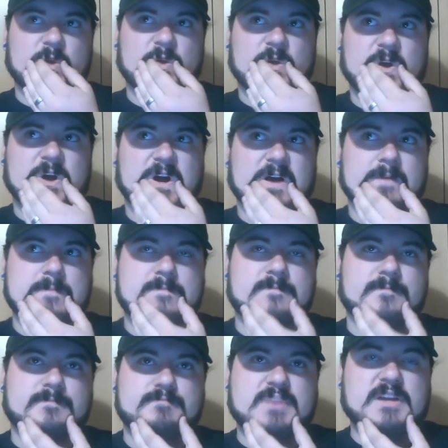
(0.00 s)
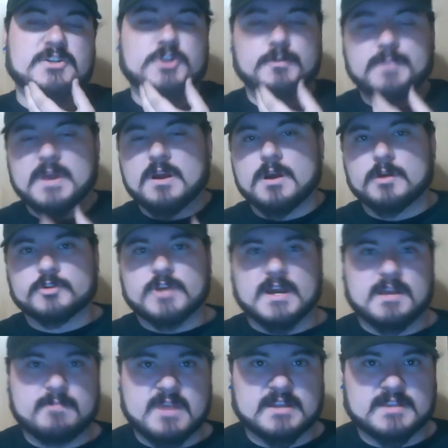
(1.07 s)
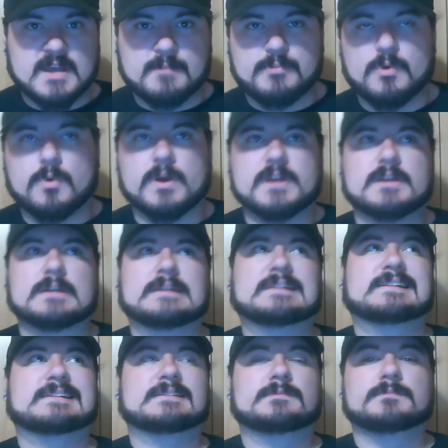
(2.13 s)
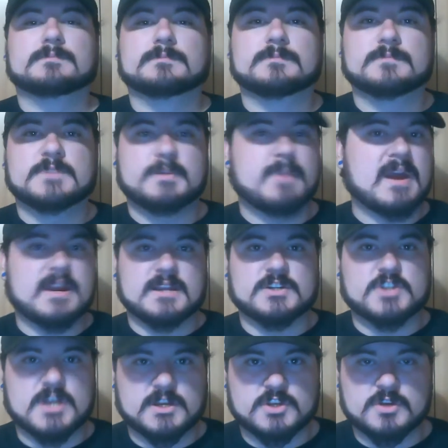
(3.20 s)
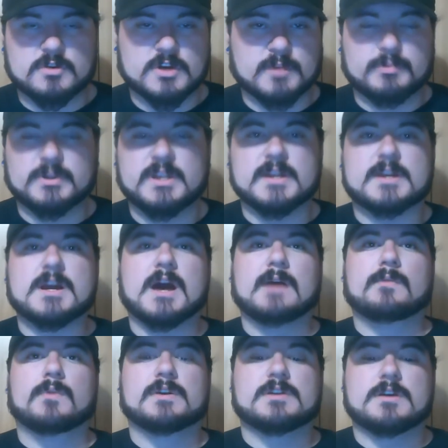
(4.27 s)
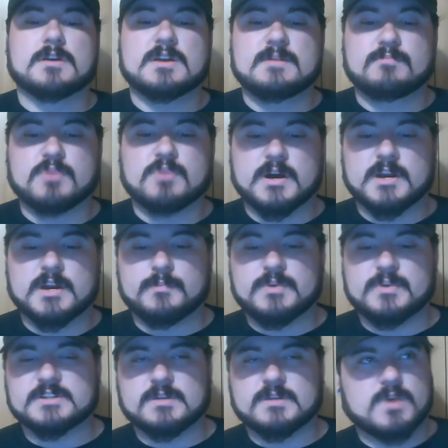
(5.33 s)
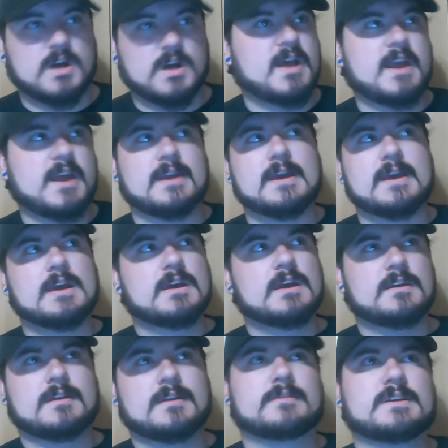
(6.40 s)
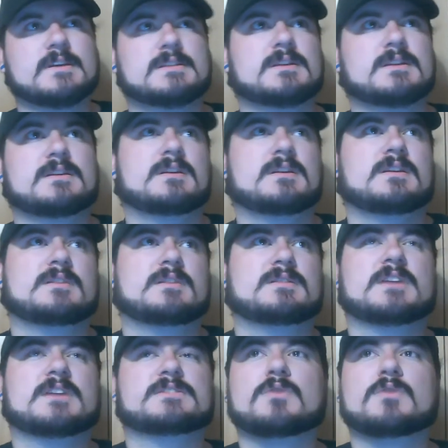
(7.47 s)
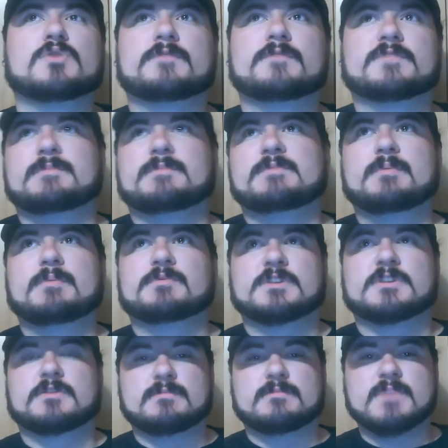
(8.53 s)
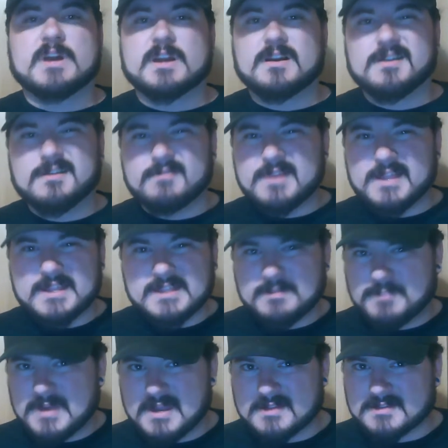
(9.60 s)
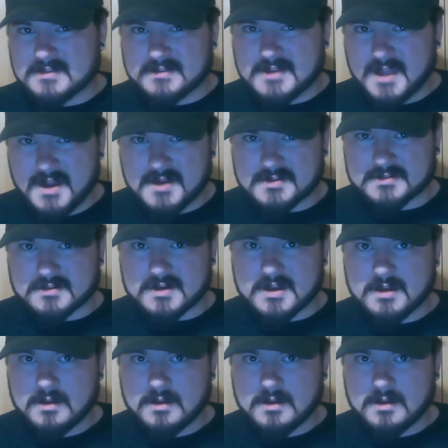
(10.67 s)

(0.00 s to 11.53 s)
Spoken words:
Ben Shapiro tried to make that point debating Cenk Uygur at Politicon one year. He said, well, hey, it does no good for some of these people to sit on their money. Oh, well, it depends on the industry.